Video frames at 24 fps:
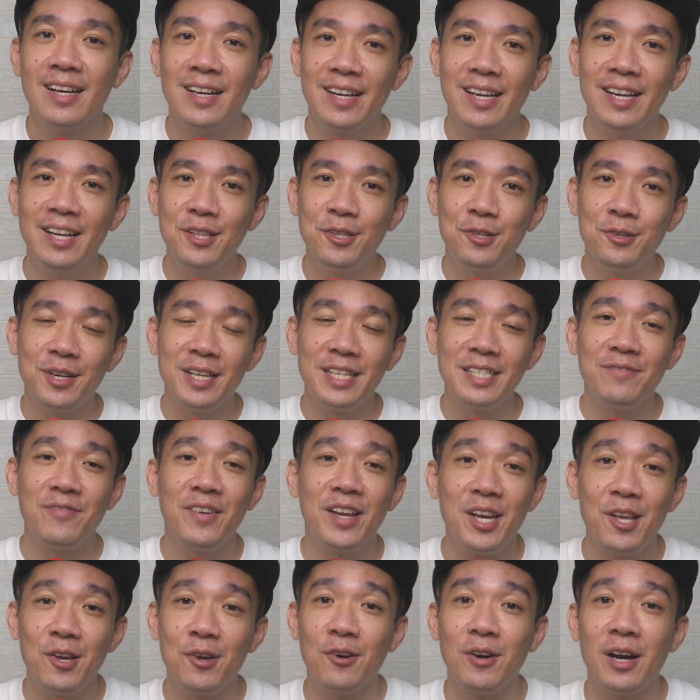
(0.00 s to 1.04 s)
In today's
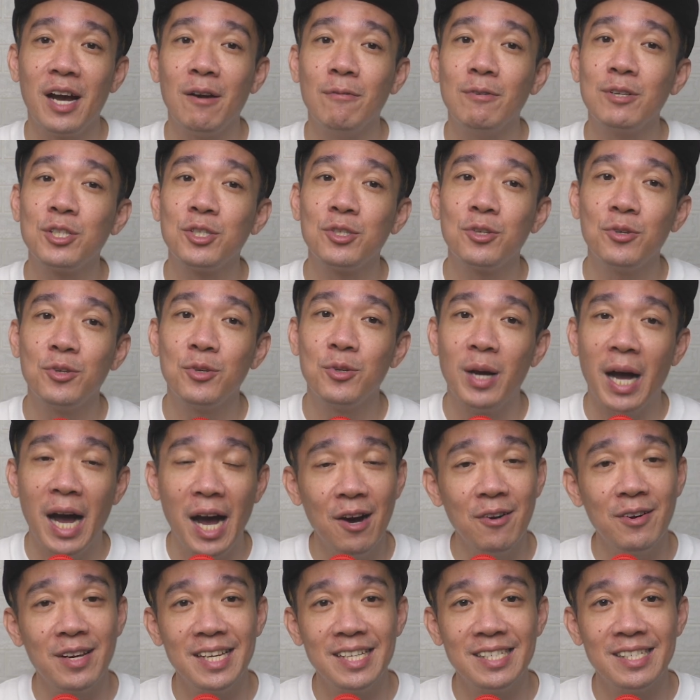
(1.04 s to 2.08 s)
video, I will show you
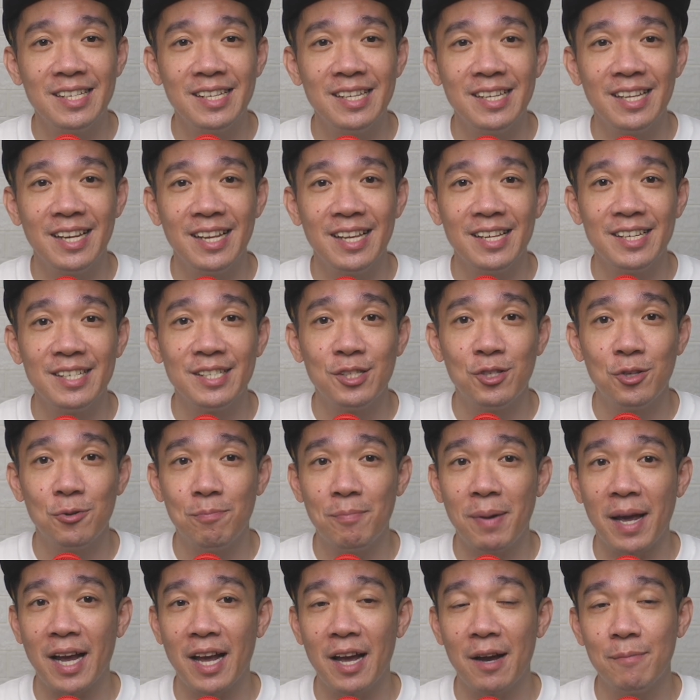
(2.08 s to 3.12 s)
how easy it is to
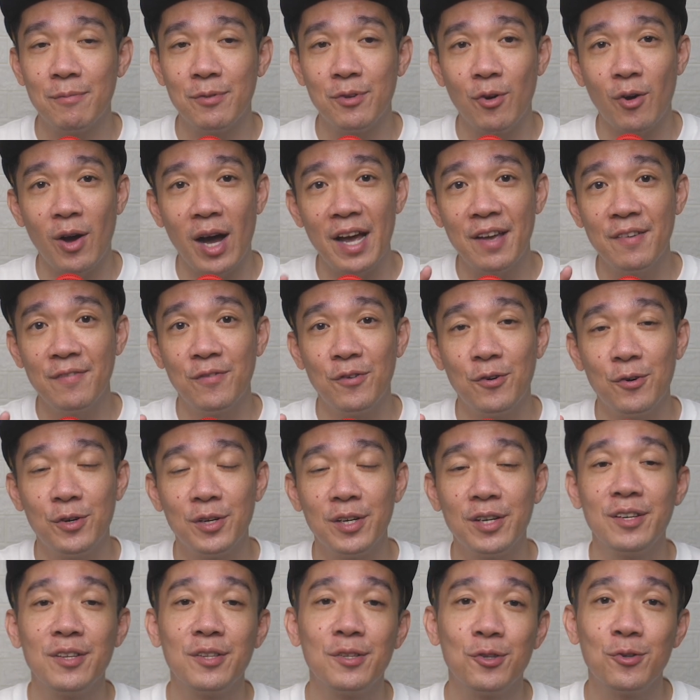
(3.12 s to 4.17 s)
backup your
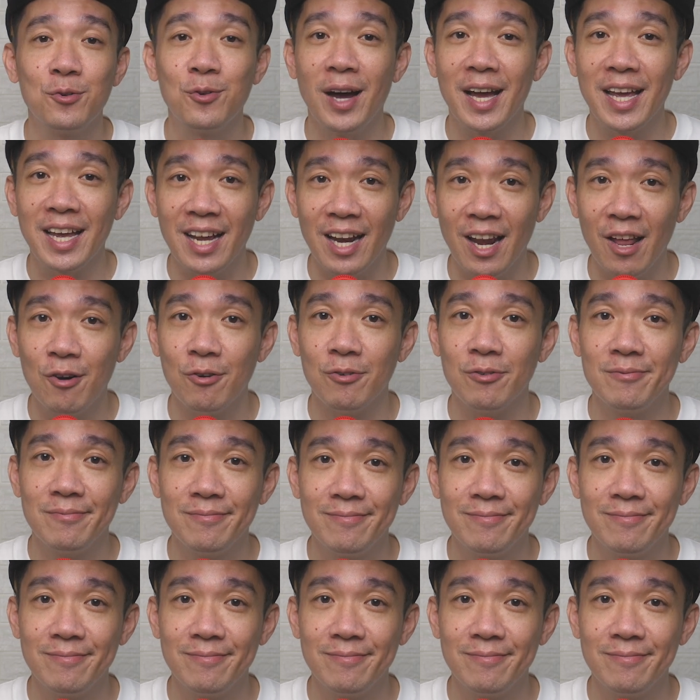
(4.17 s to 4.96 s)
iPhone to iCloud.